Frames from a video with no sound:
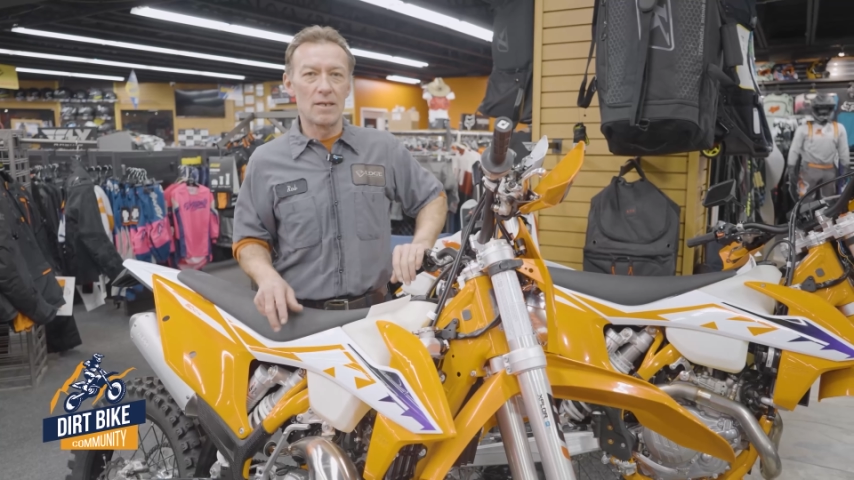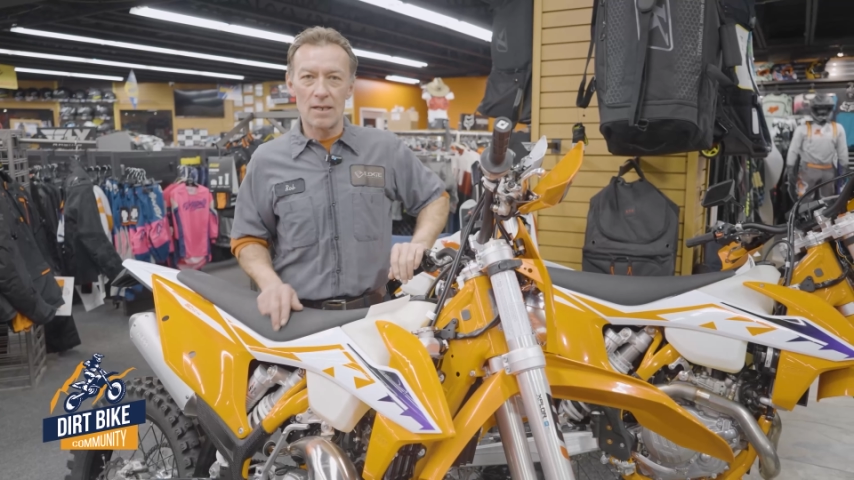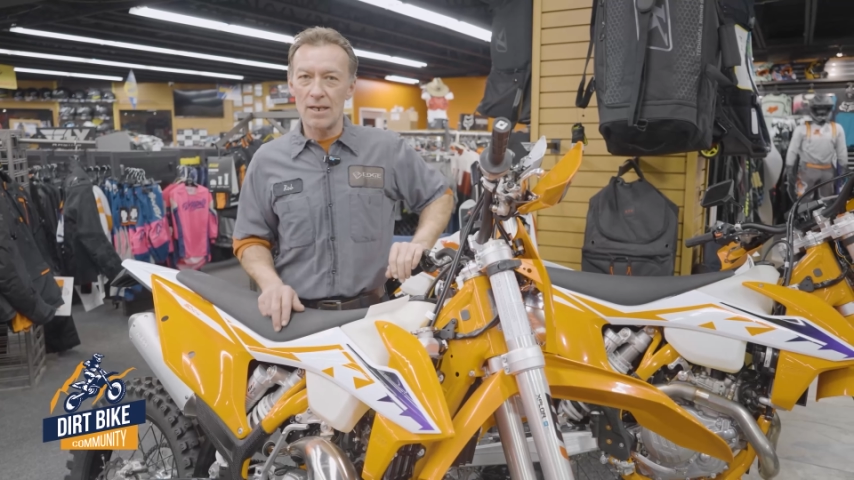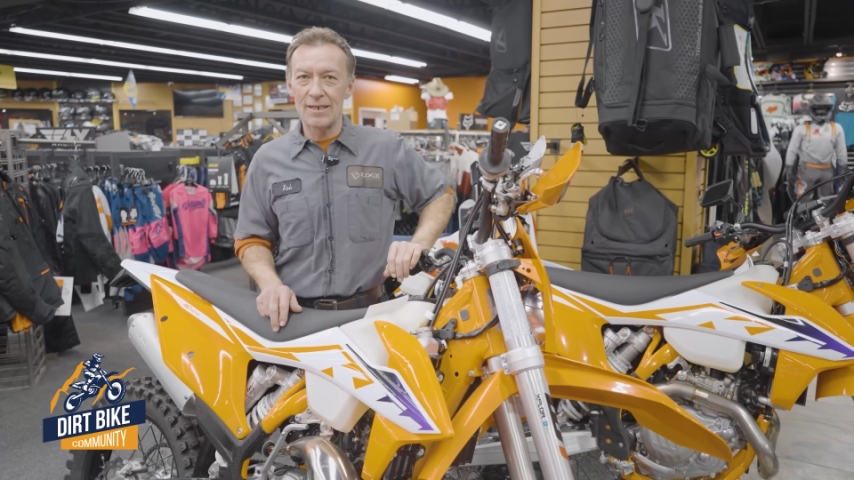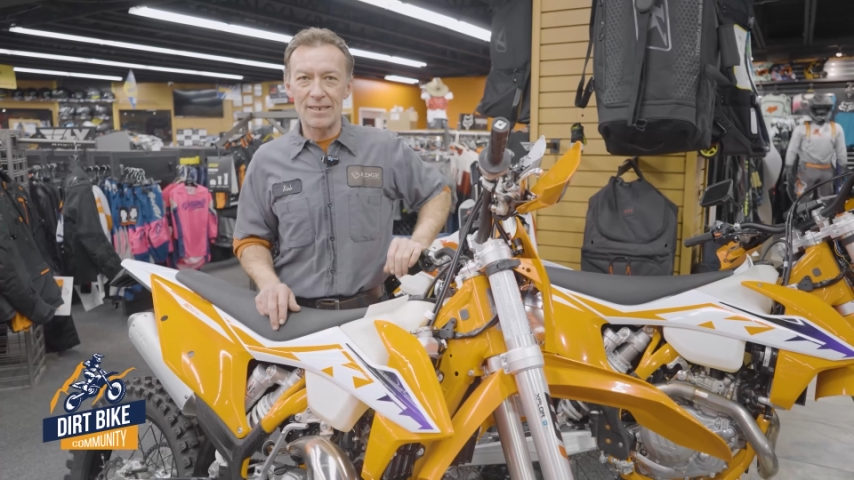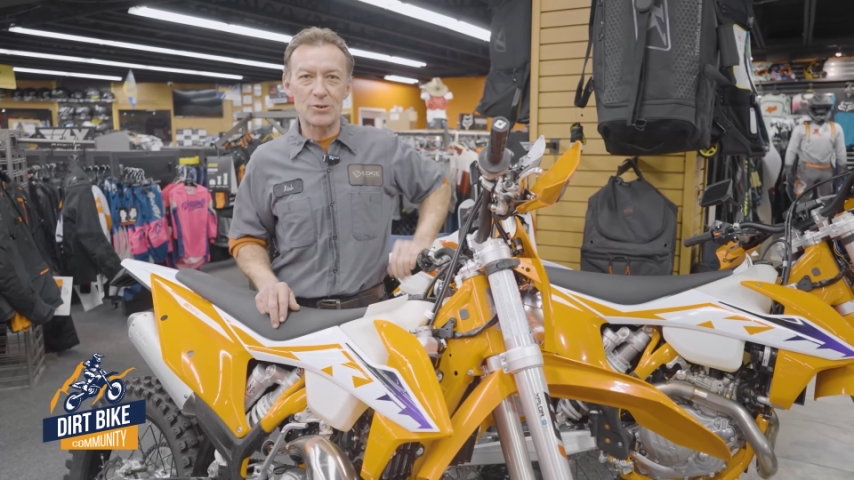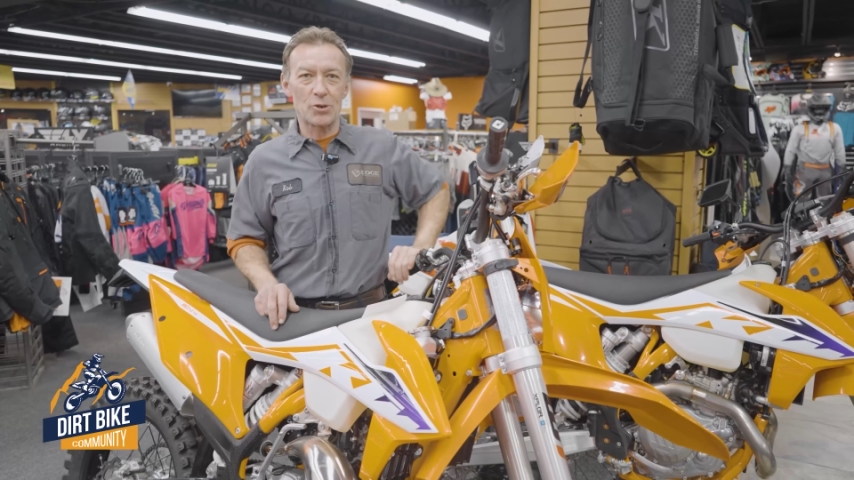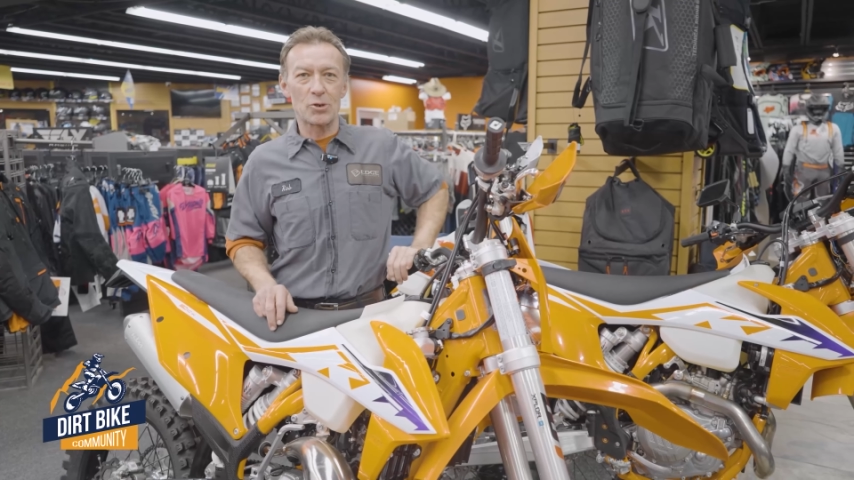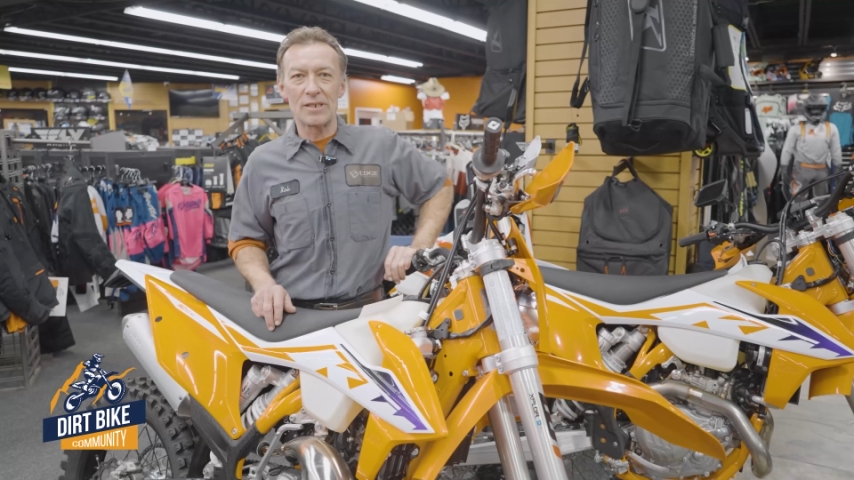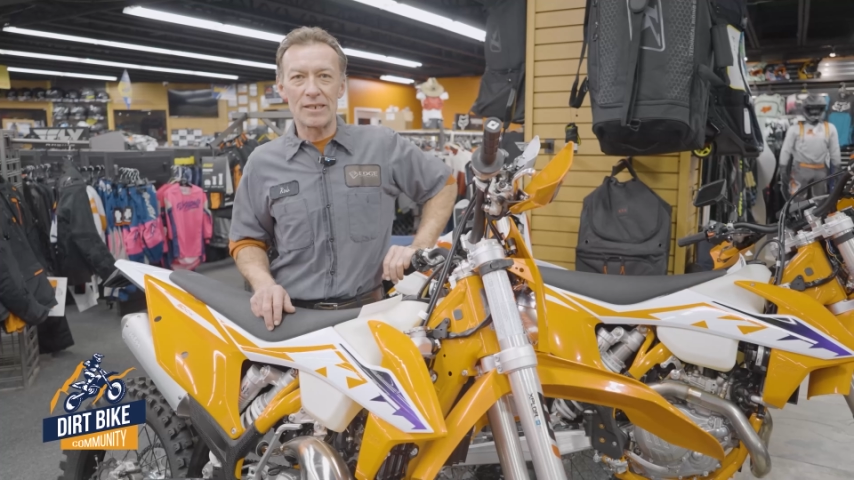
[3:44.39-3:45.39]

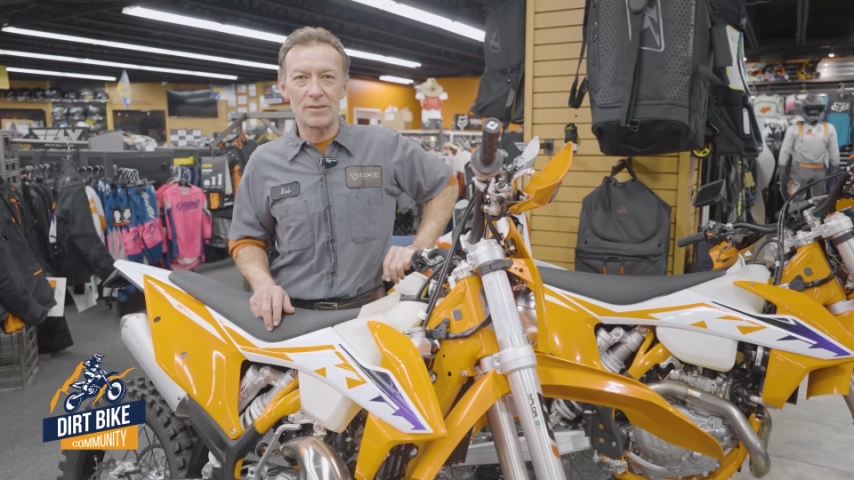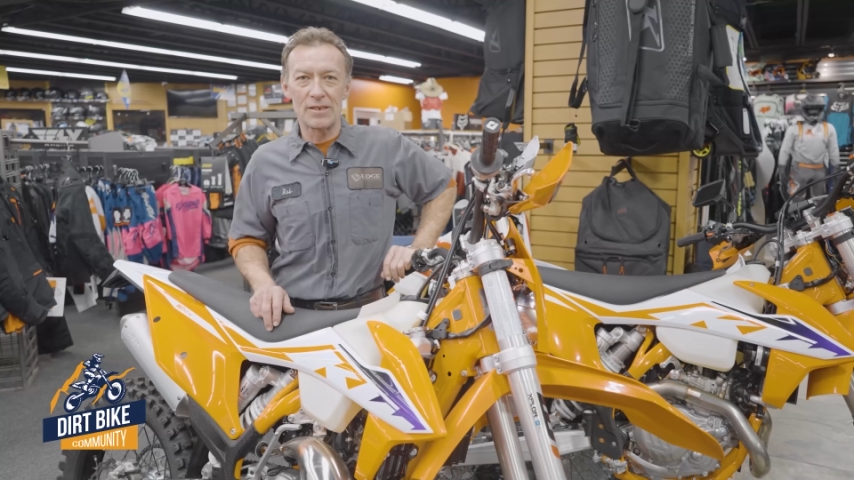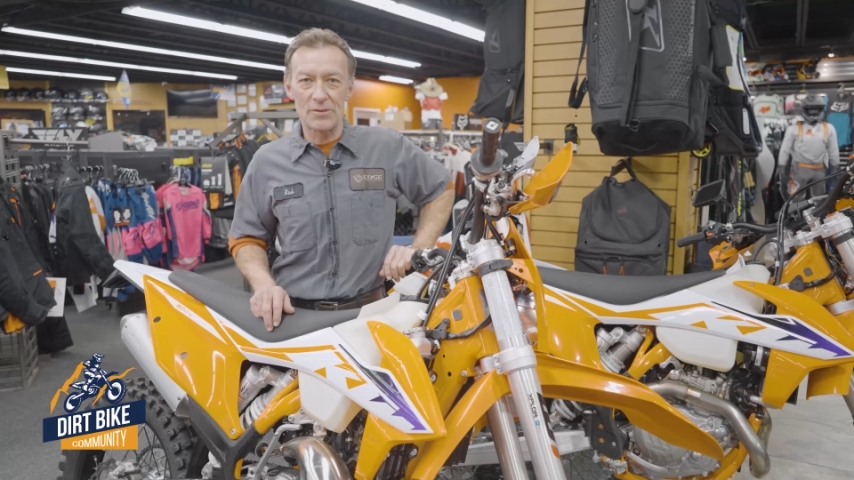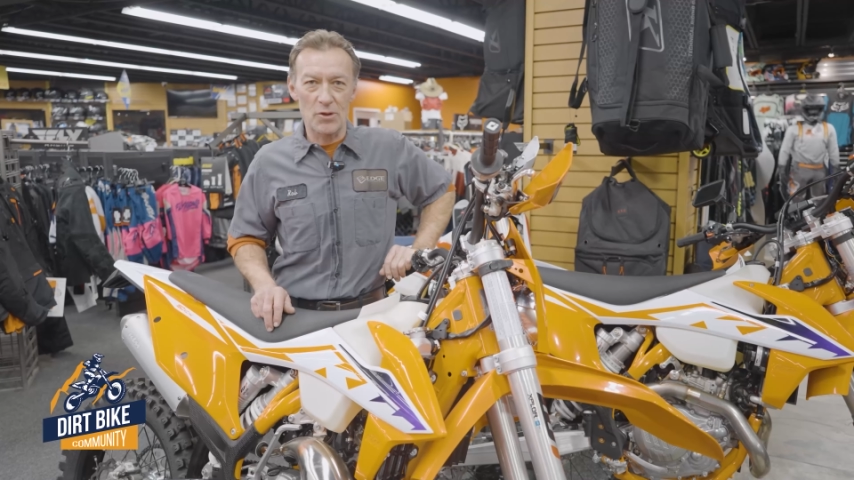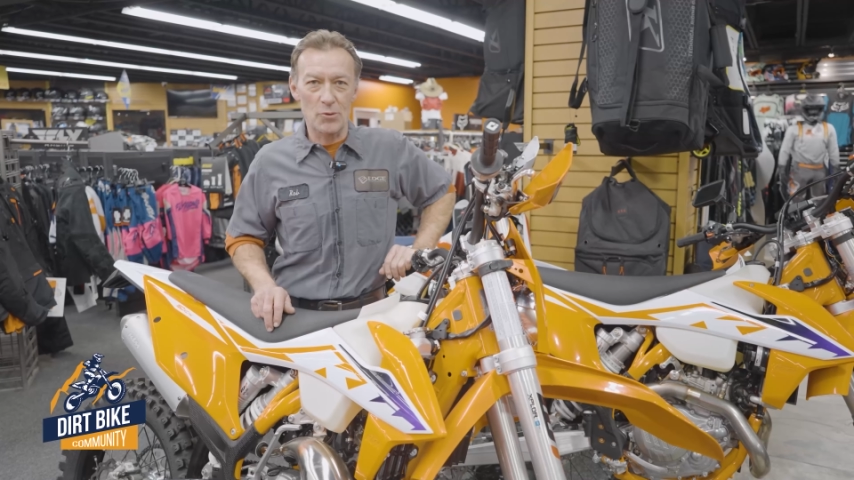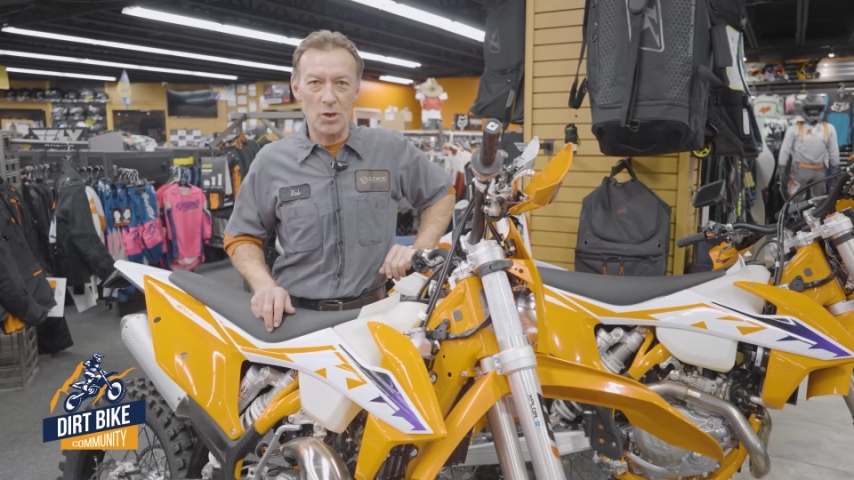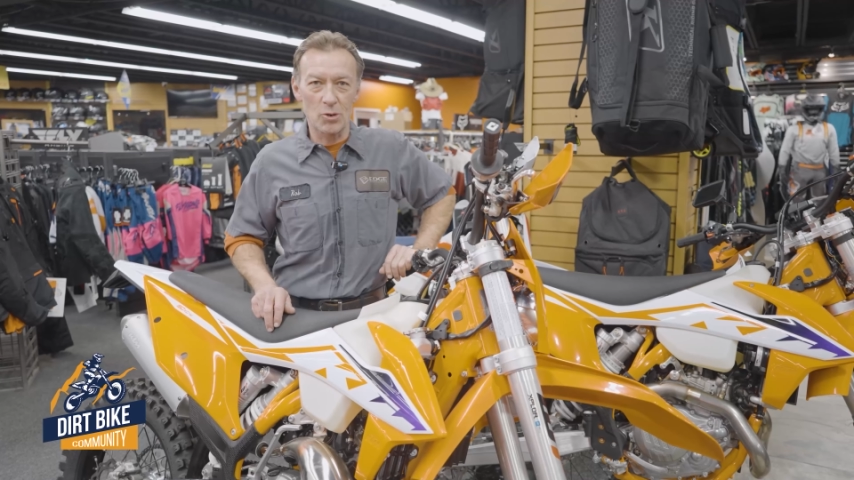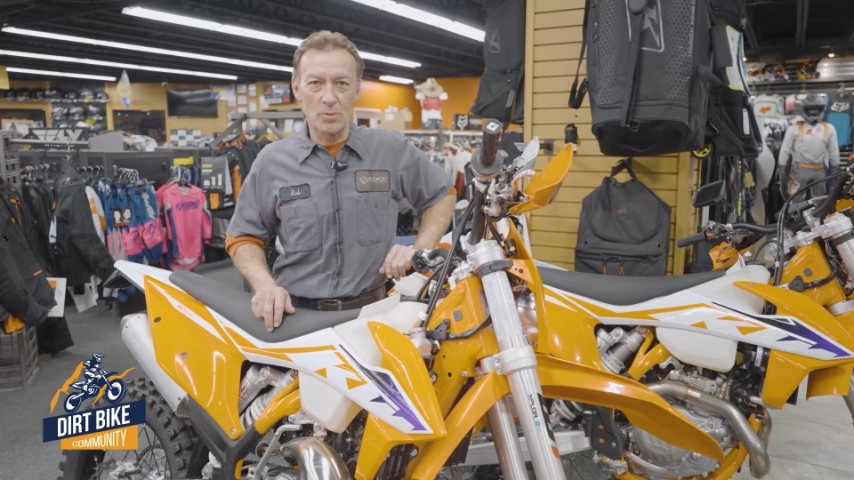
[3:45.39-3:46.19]
internally in the throttle